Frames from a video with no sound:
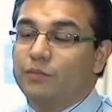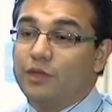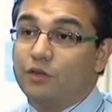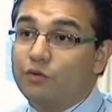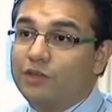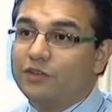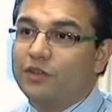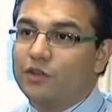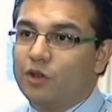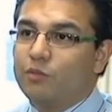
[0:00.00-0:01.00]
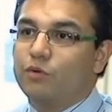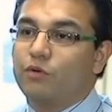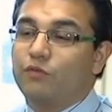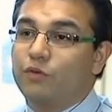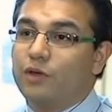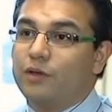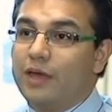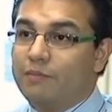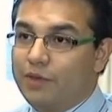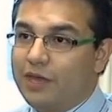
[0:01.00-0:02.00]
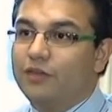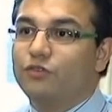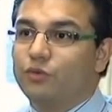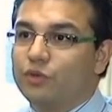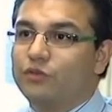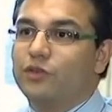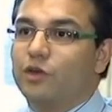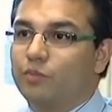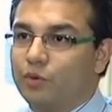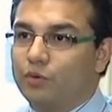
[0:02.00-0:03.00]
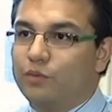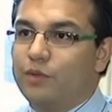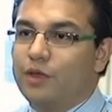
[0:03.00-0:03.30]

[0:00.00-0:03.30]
increasing the number of uh, MBA students in our program